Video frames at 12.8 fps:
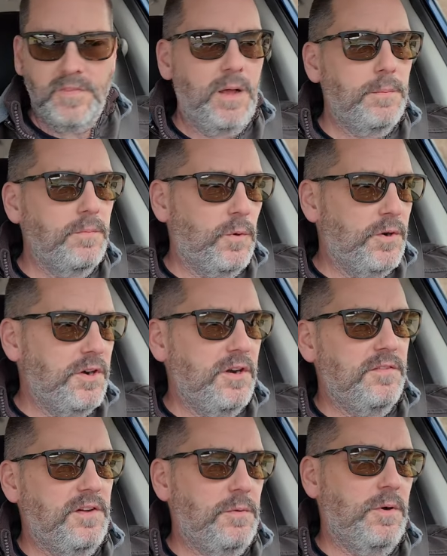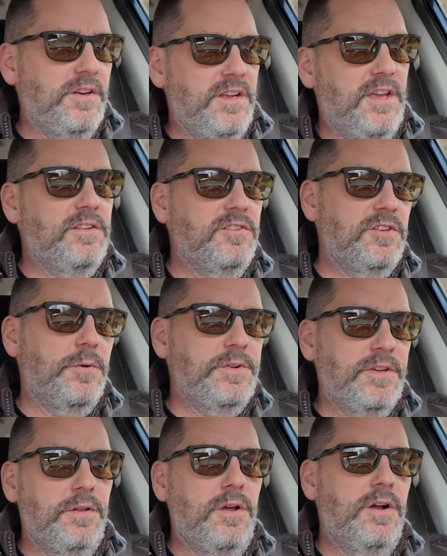I'm wondering if I want to take the
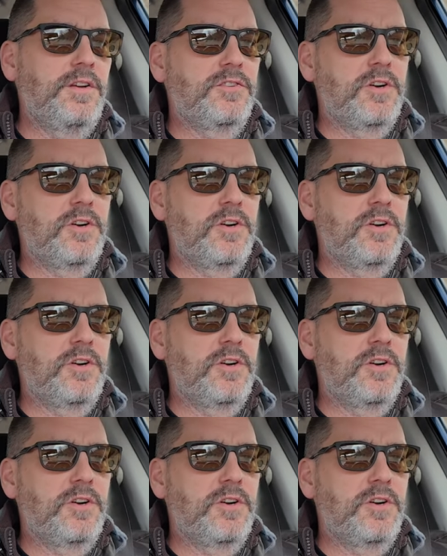Sony along and